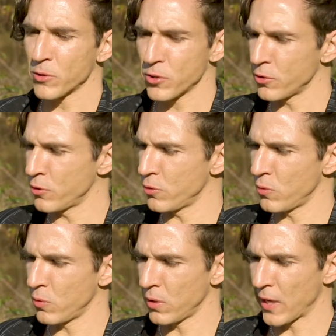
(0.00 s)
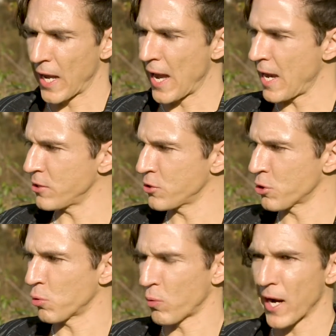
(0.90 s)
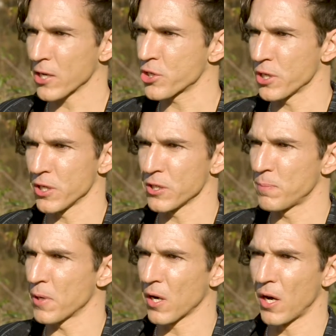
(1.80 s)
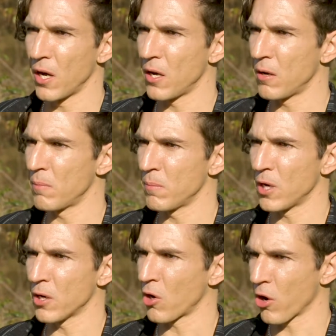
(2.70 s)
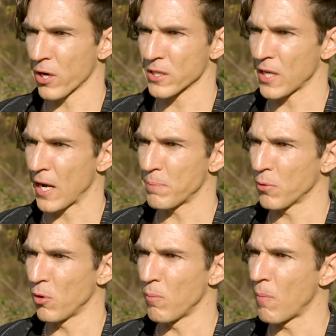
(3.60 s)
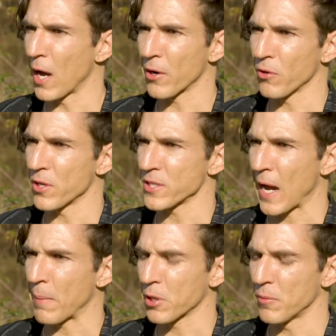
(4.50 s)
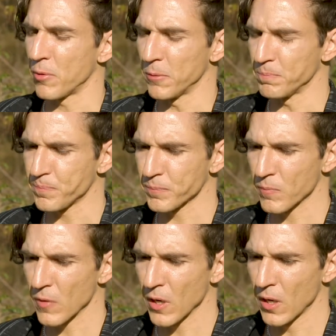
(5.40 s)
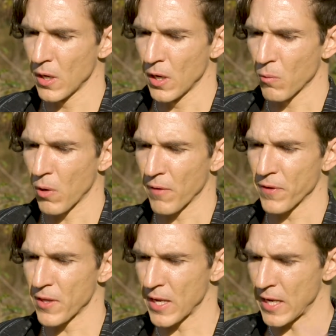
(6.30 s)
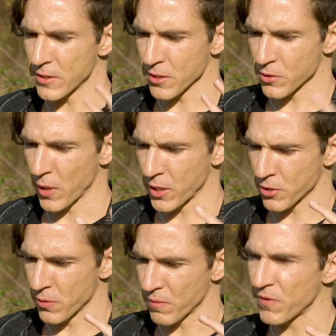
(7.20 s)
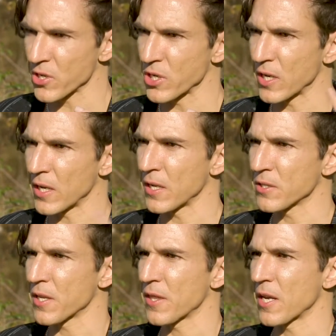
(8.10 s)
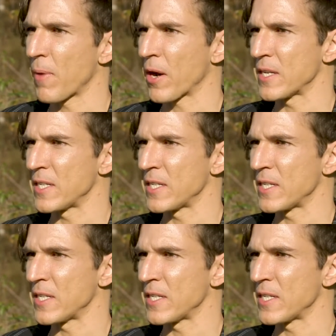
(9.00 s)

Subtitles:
do 8 directions become an archetypal model that's applicable? Well, I find the easiest way to envision it is to think about a